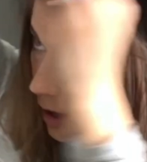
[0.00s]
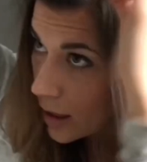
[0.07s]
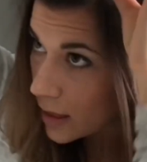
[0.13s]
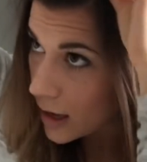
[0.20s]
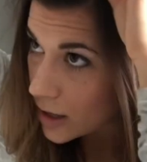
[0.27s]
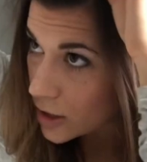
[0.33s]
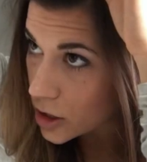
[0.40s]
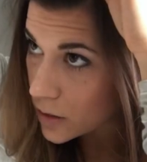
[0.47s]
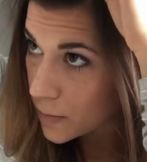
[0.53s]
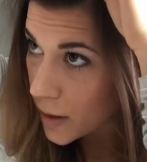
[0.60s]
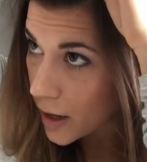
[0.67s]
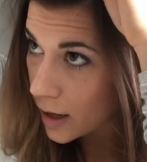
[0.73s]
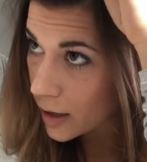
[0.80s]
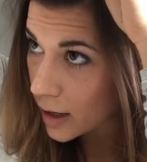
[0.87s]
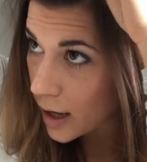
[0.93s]
And then just
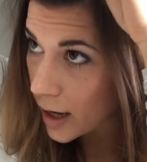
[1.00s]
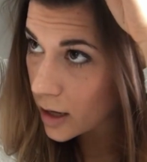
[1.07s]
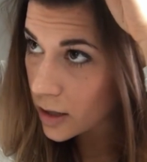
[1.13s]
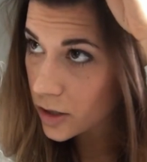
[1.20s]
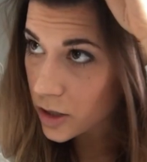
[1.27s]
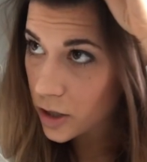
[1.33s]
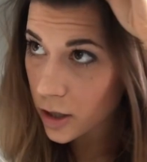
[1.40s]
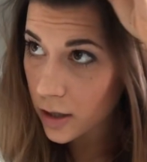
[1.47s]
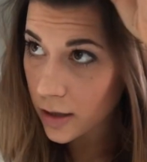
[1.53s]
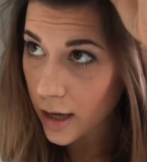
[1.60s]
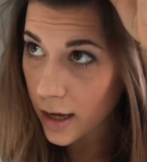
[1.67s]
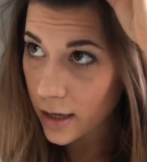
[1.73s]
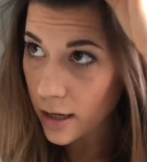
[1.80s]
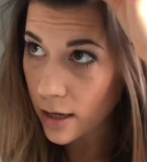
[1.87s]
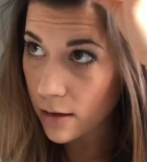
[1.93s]
pancake to your
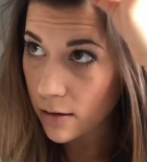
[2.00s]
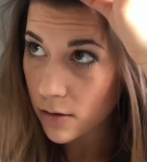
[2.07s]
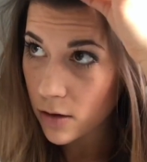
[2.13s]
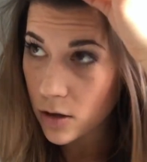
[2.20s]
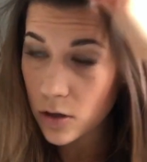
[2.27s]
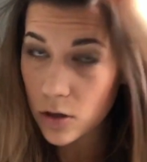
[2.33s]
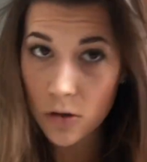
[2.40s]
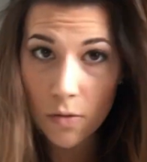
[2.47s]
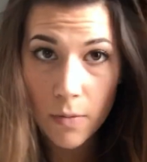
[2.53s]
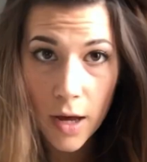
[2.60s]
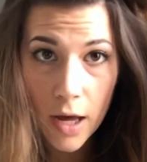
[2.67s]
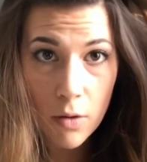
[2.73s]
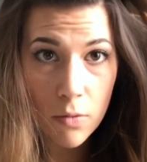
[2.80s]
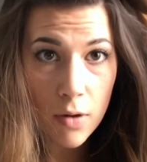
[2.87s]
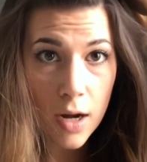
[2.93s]
liking. You
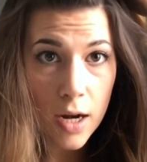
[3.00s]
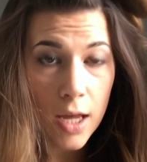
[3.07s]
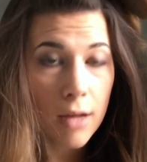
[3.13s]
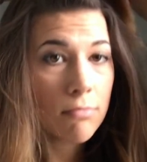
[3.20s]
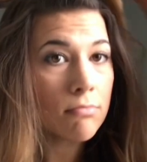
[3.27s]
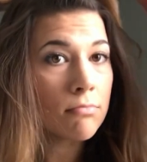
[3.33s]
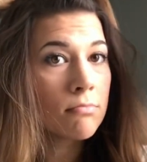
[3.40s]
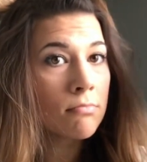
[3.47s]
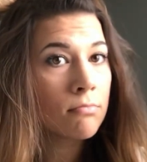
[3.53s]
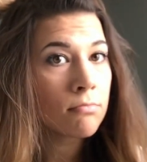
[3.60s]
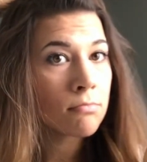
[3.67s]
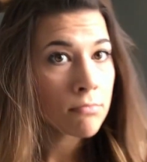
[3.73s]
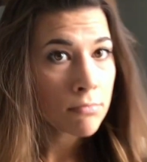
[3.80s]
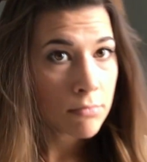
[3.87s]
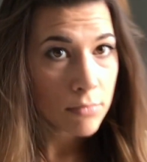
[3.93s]
might want it
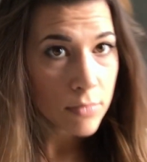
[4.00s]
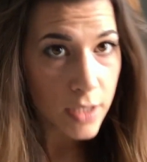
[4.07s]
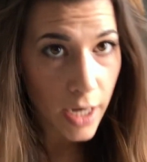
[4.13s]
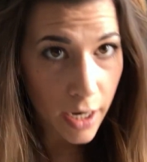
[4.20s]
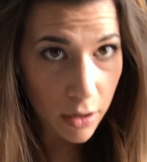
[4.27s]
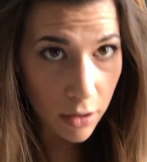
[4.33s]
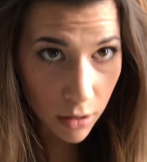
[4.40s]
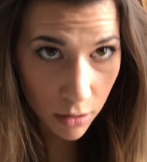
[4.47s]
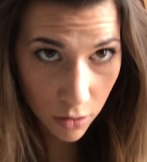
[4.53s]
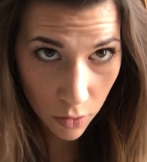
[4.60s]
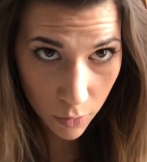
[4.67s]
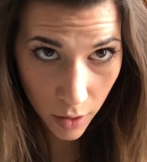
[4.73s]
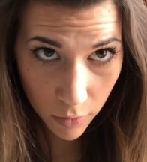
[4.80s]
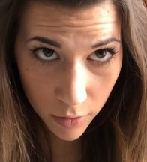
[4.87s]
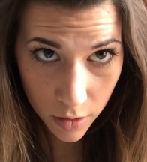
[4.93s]
tighter,
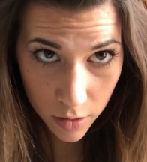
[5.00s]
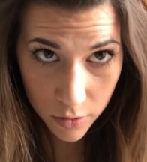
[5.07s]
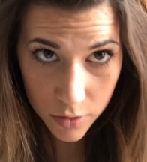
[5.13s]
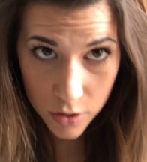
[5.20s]
you might want it